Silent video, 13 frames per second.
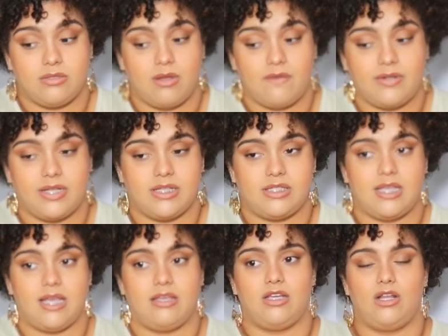no evidence
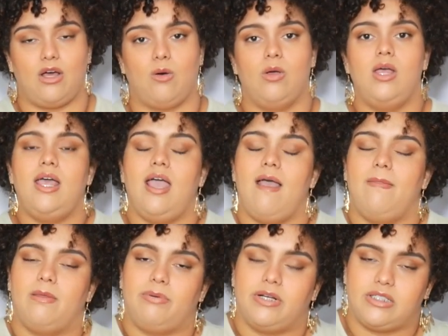yet you know and
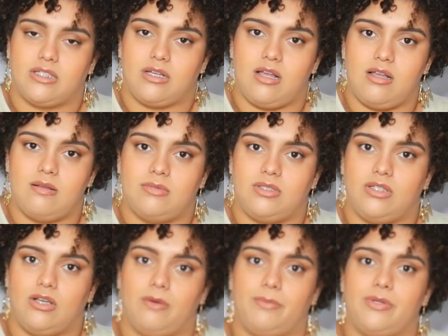the person comes
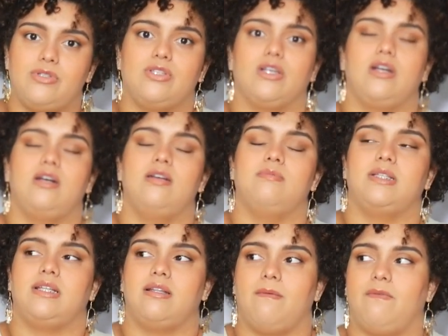your abuser comes
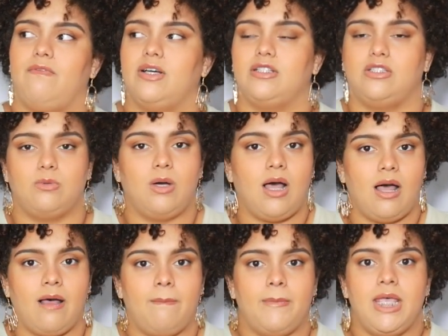and you
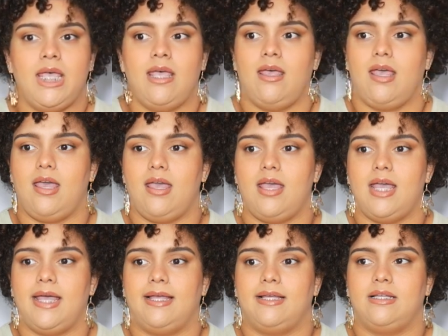up
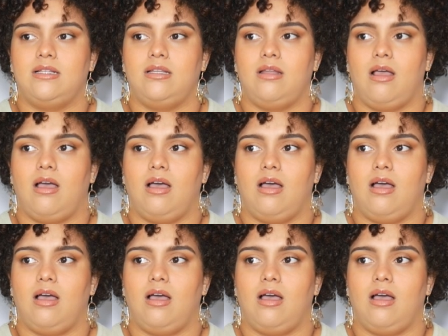and